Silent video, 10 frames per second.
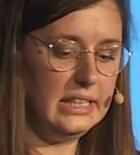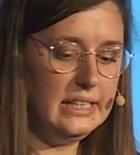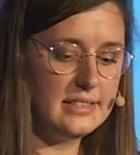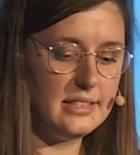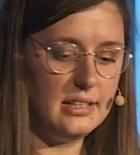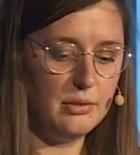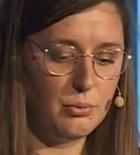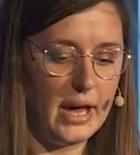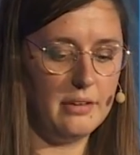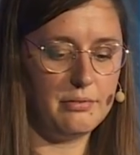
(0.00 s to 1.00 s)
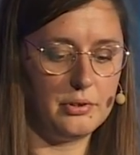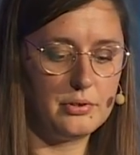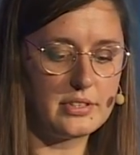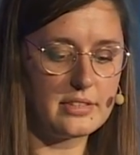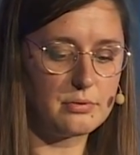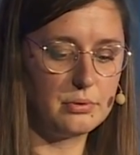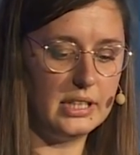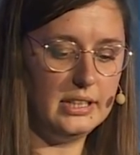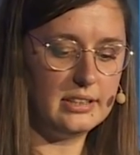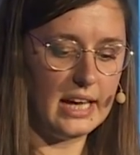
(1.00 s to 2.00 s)
easy way for users to
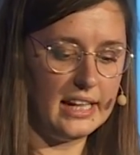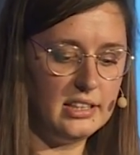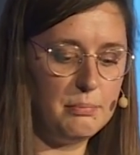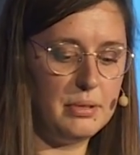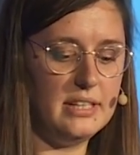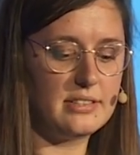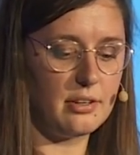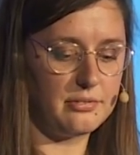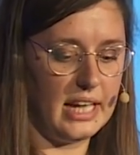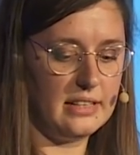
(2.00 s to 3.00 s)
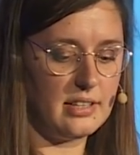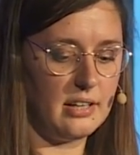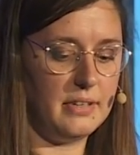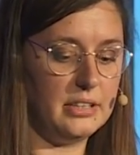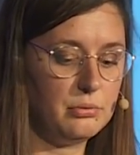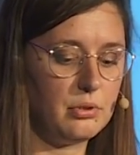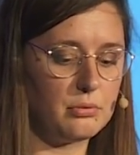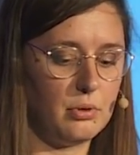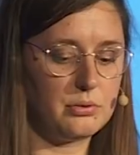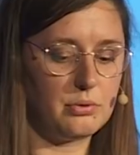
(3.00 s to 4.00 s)
delete any piece of data they do
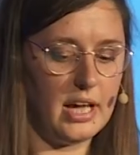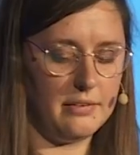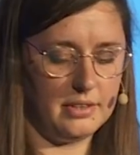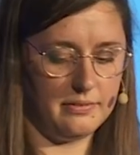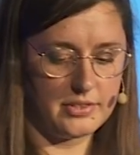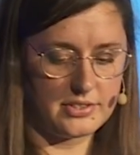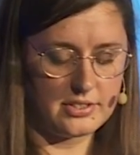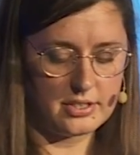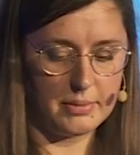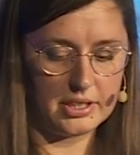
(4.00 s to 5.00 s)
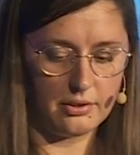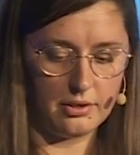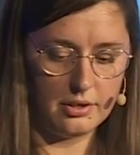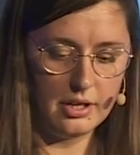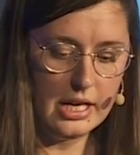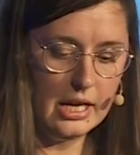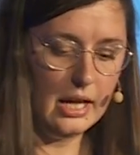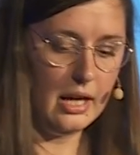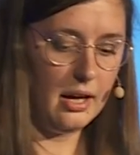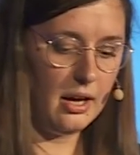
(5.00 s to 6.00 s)
not want to have in the system at all.
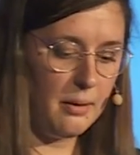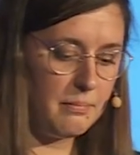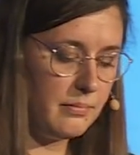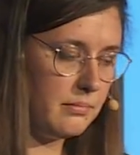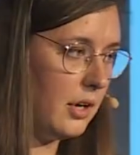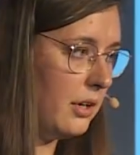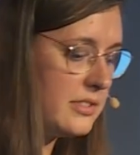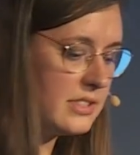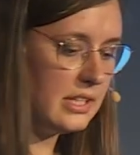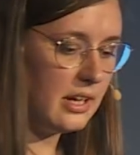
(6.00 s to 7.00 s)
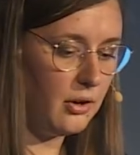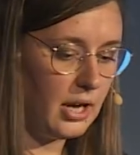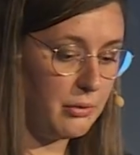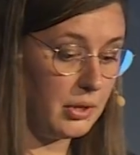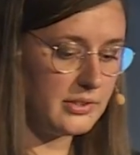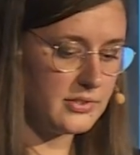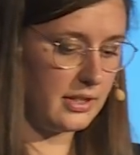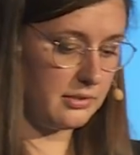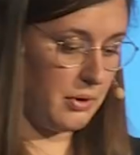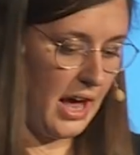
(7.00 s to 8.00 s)
Um, honestly, all I want is
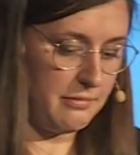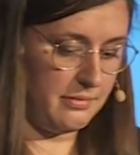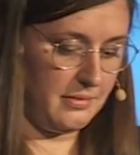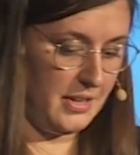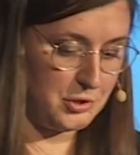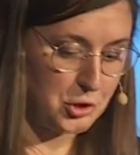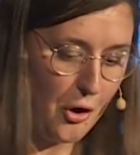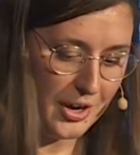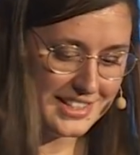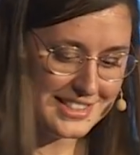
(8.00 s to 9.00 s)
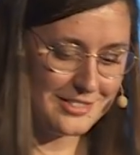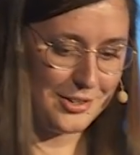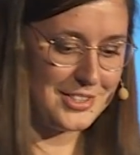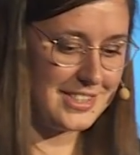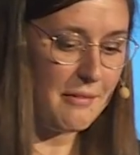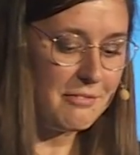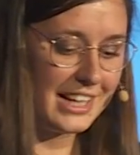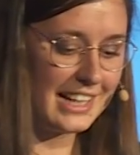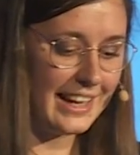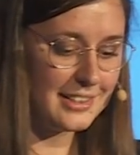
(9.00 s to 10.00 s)
to have a choice or
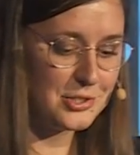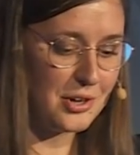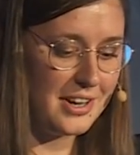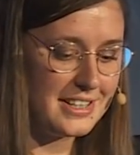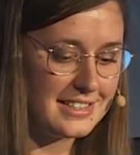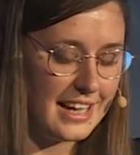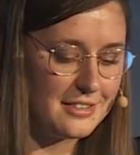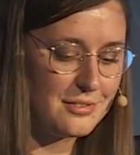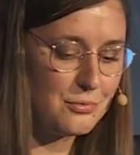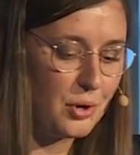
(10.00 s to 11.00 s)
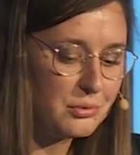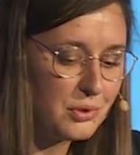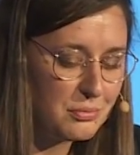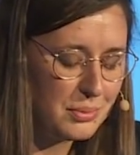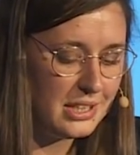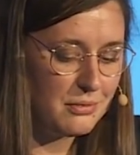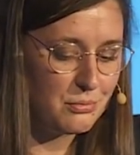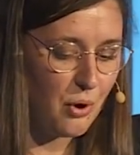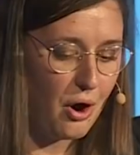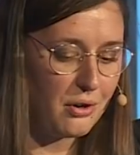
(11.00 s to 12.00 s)
something like a choice. And what would be
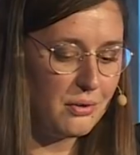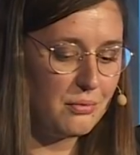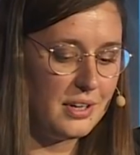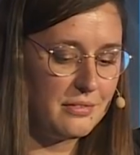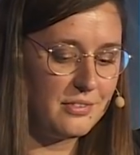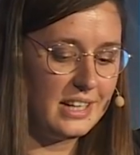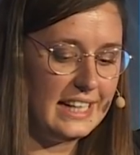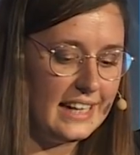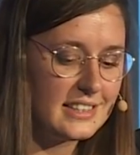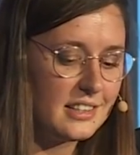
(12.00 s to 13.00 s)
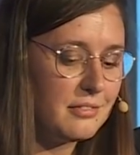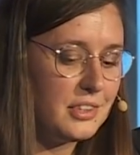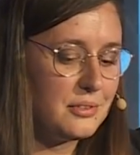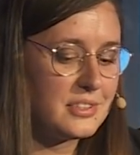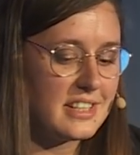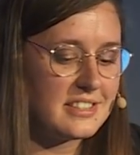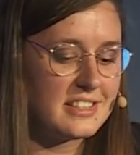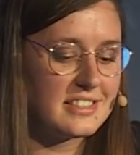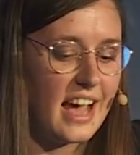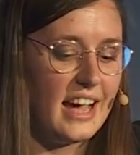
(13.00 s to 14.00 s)
wrong with letting the users
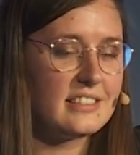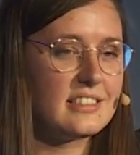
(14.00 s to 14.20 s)
decide